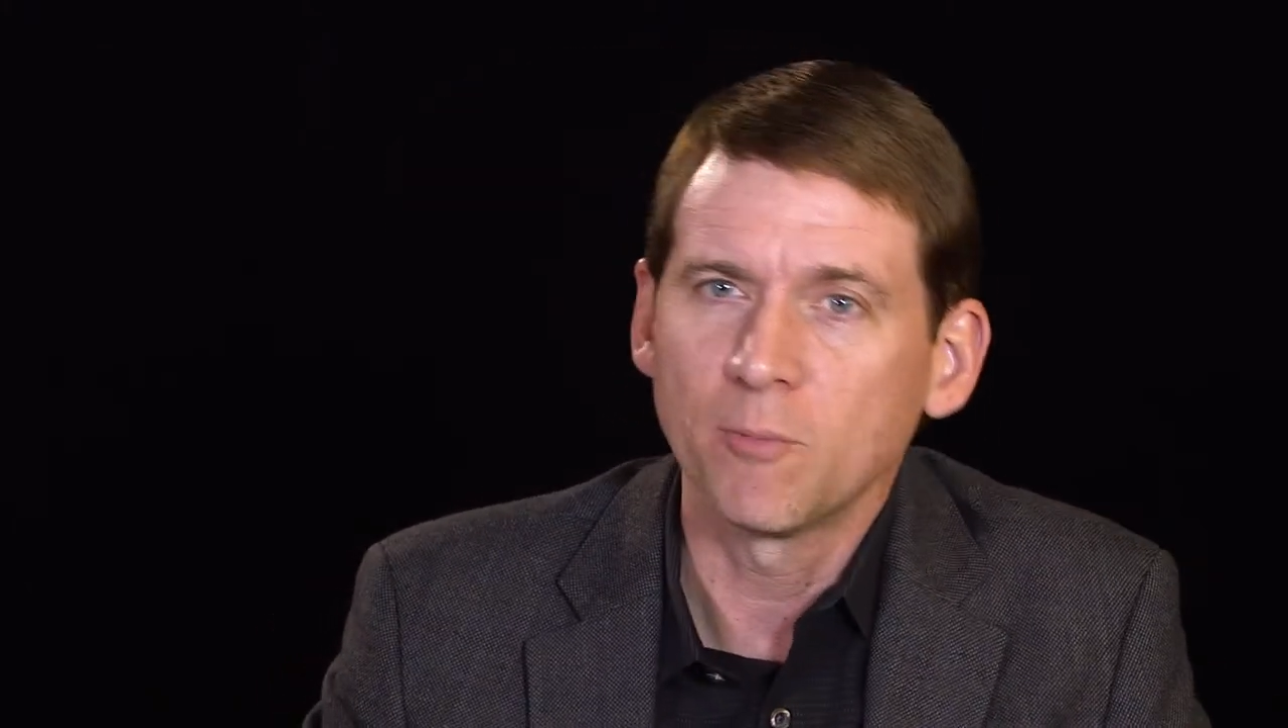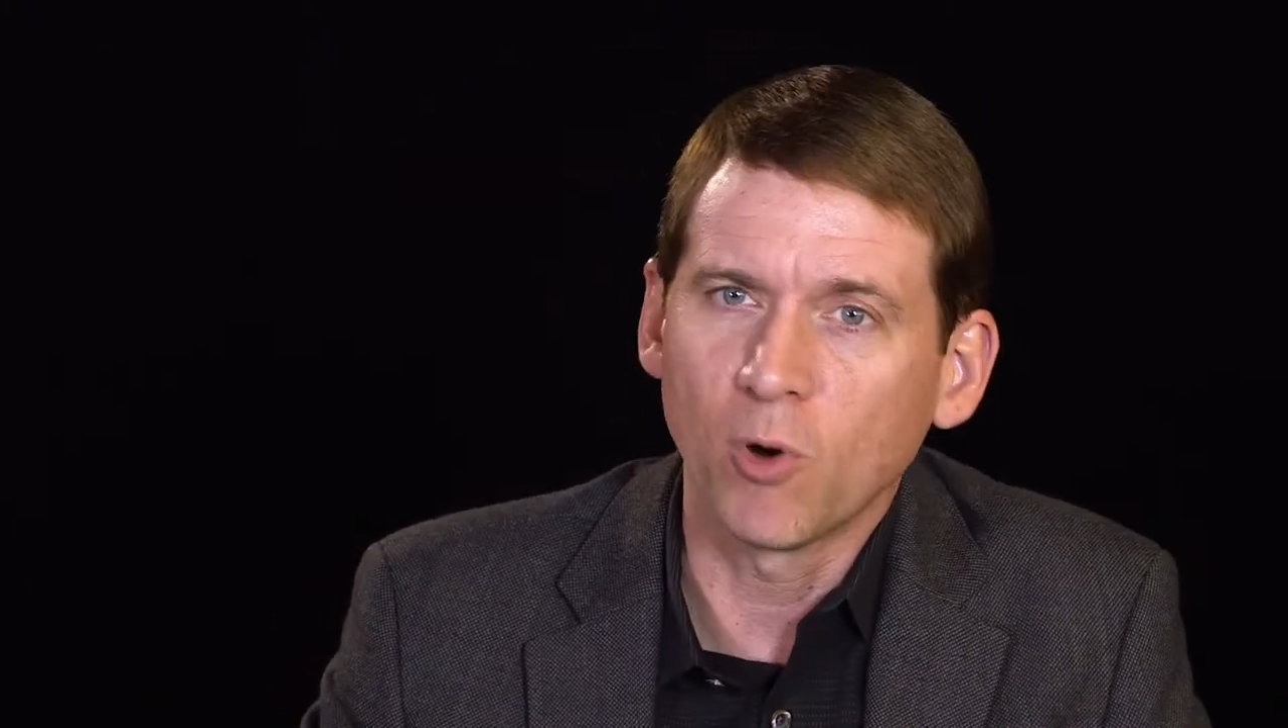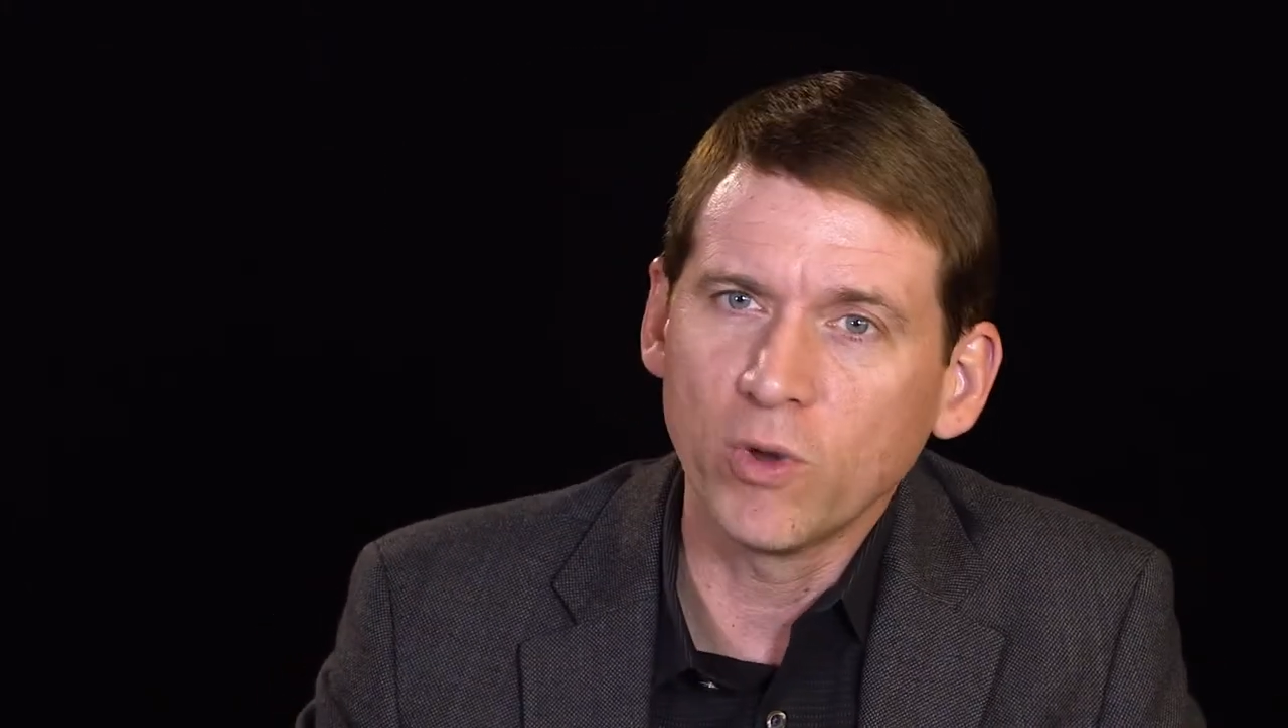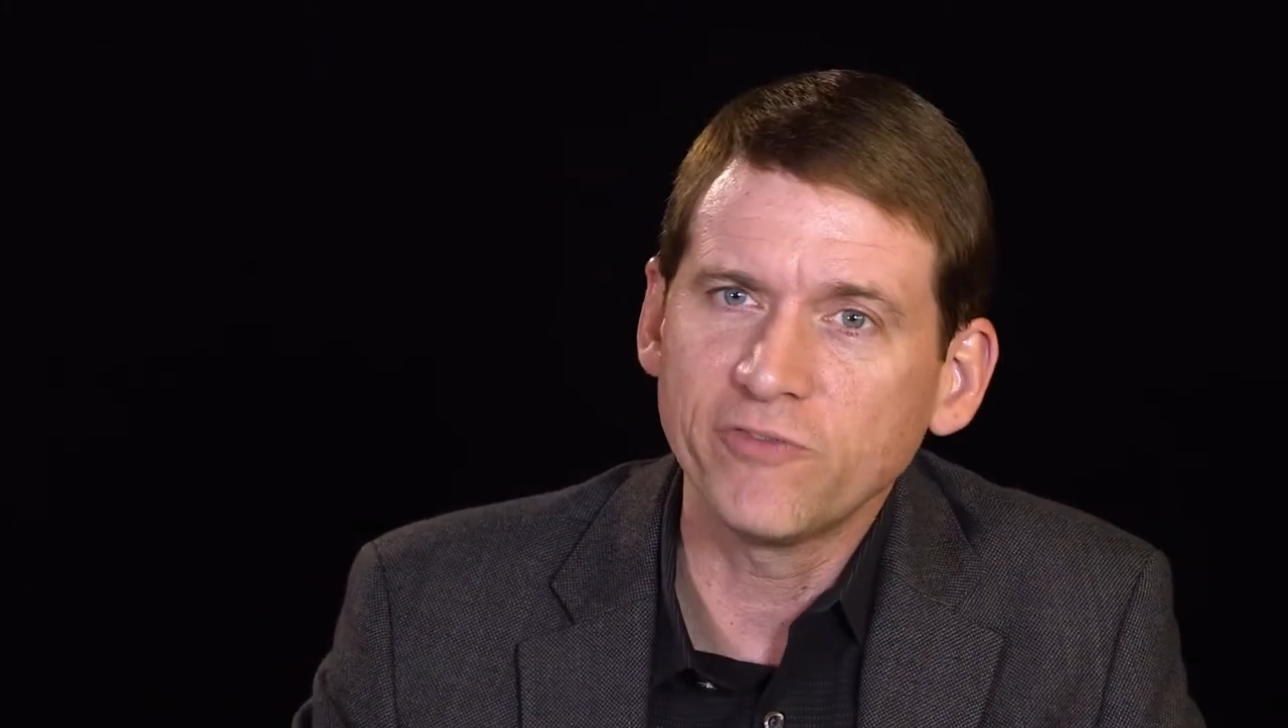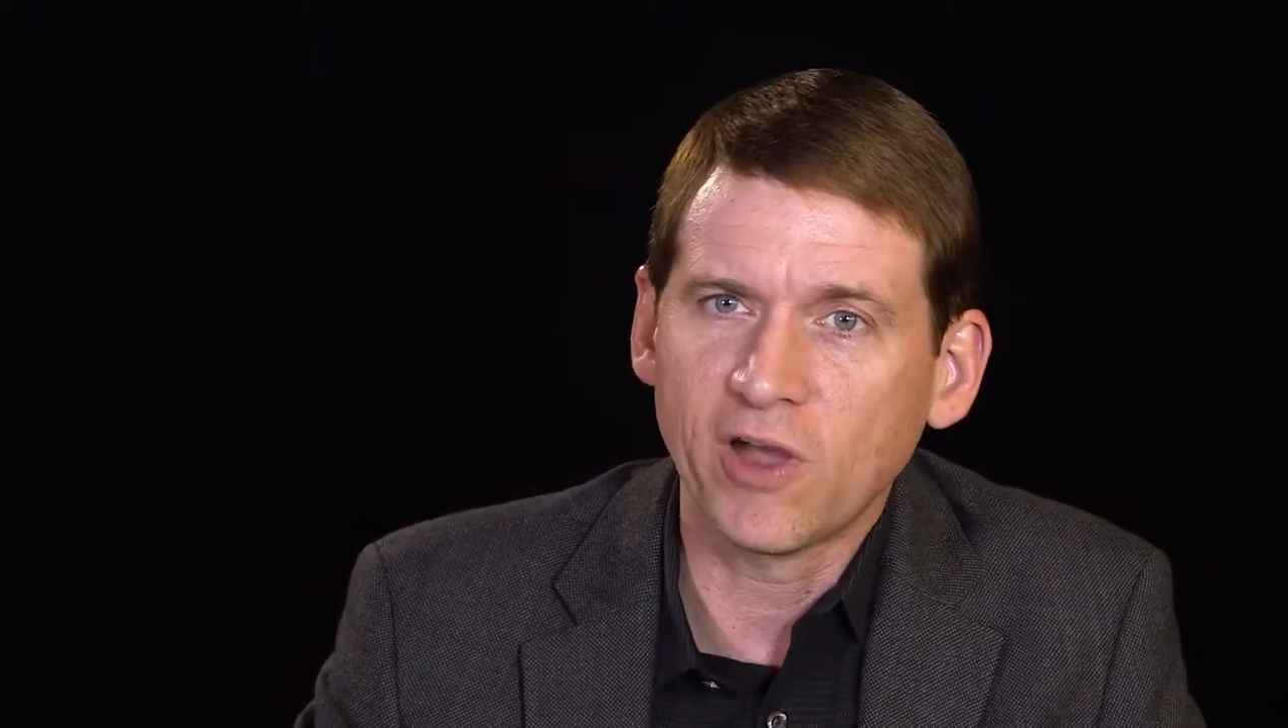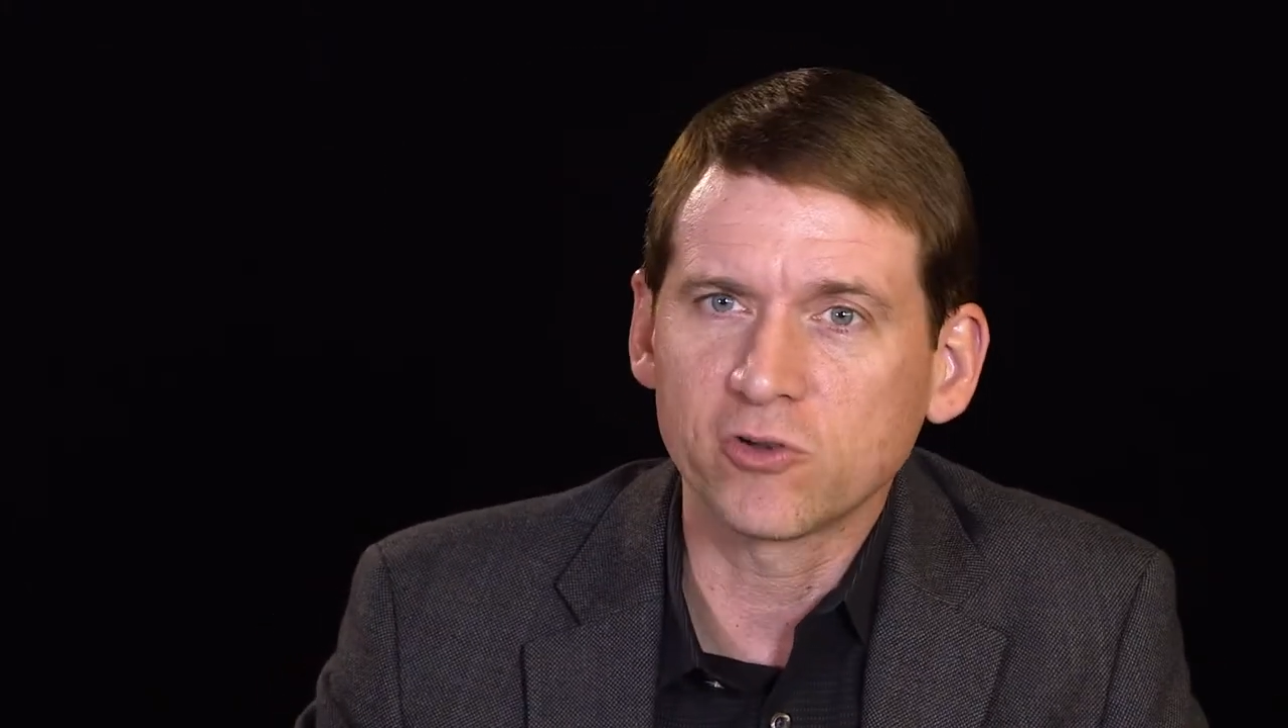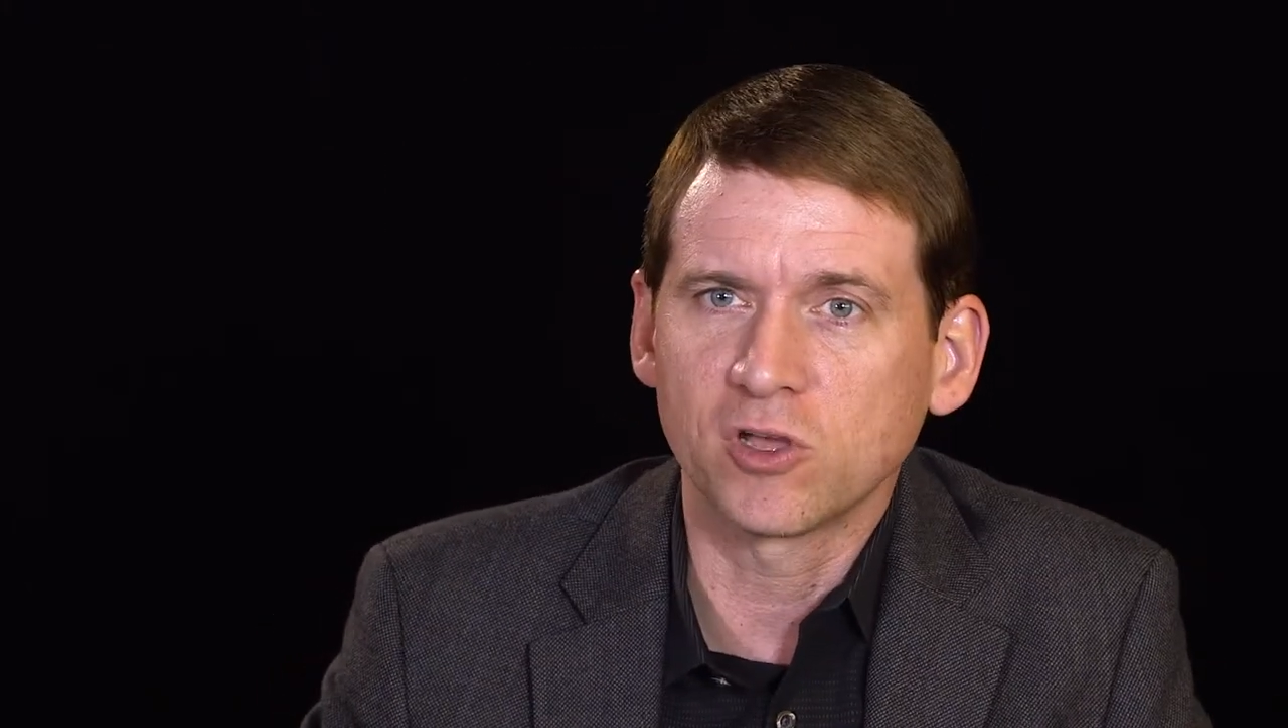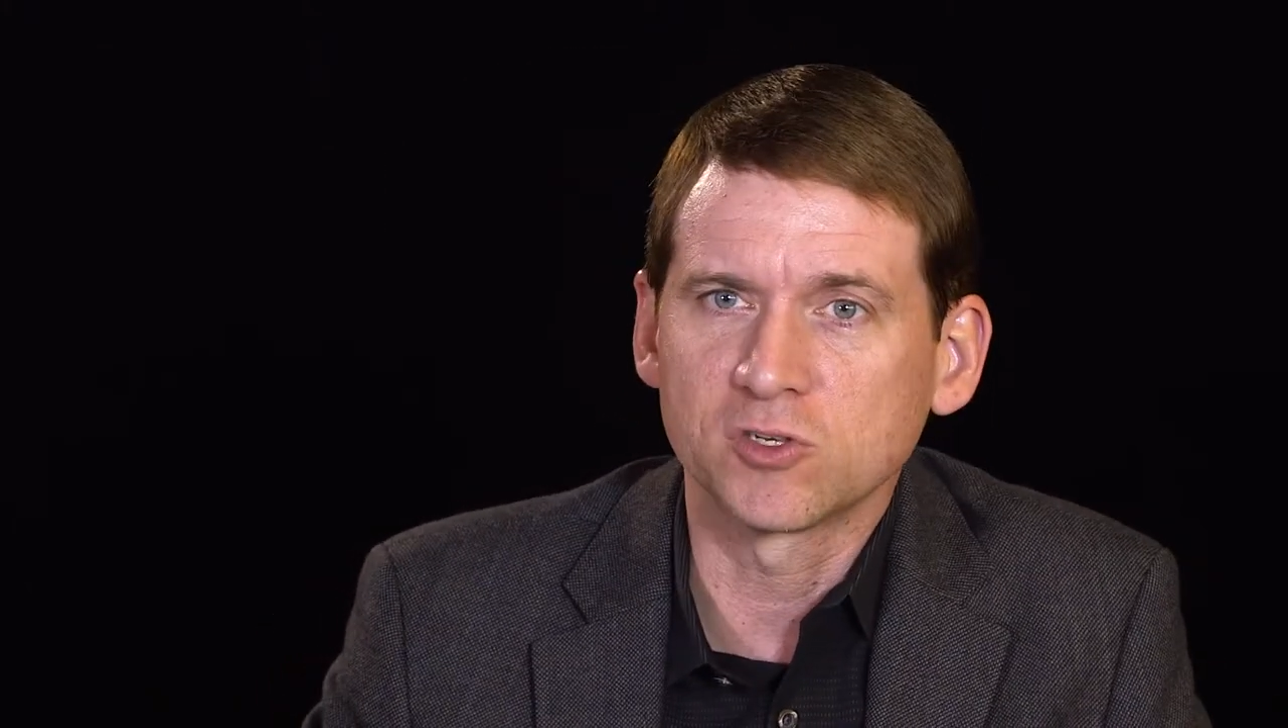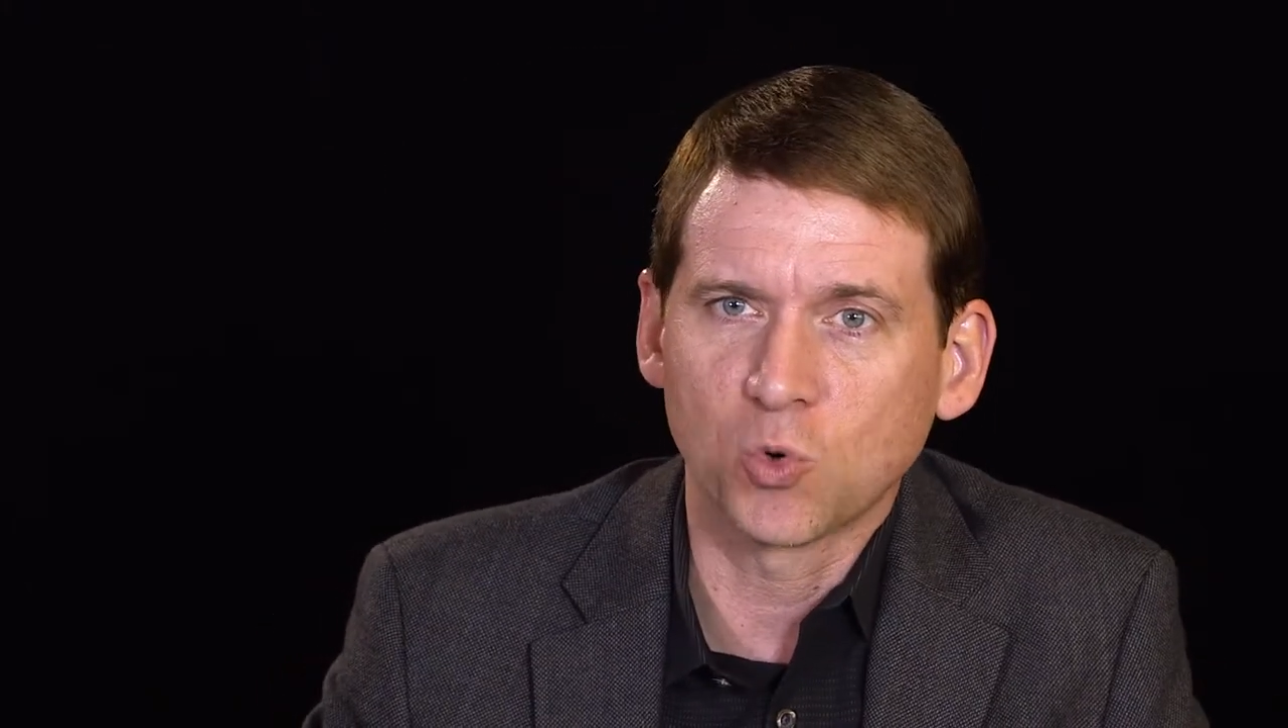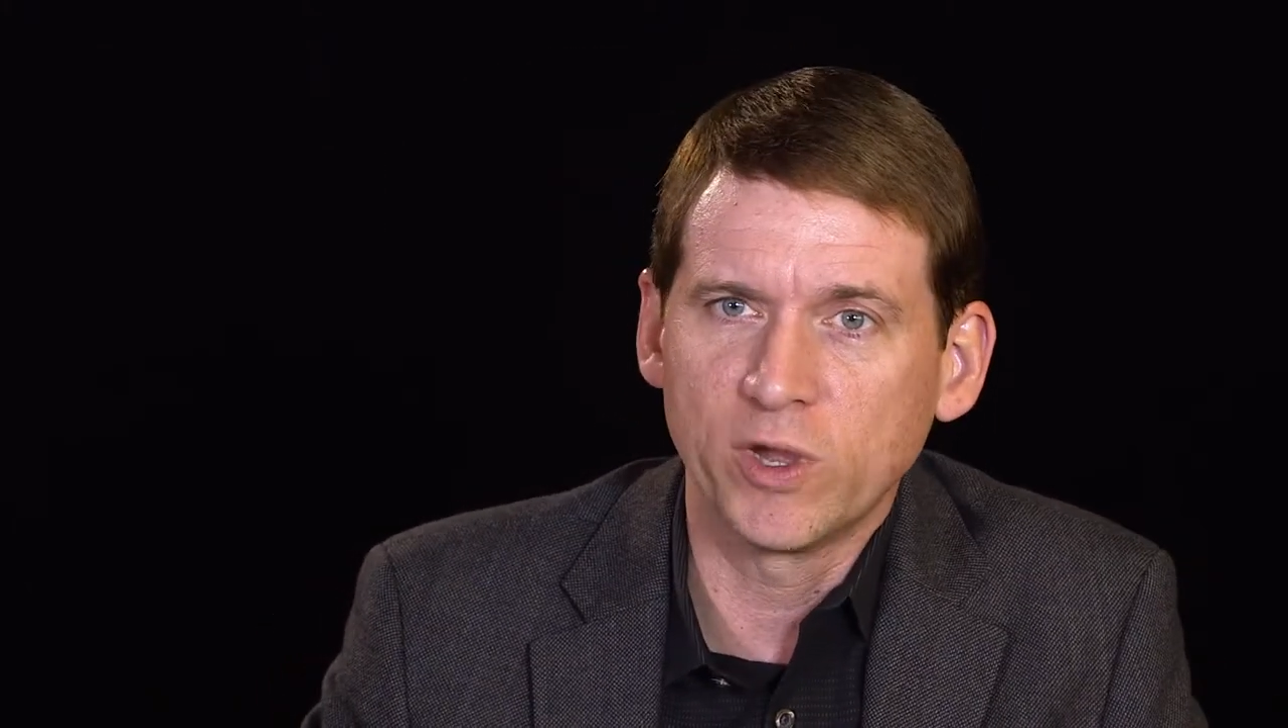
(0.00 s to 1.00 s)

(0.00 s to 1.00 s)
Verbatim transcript: But we found on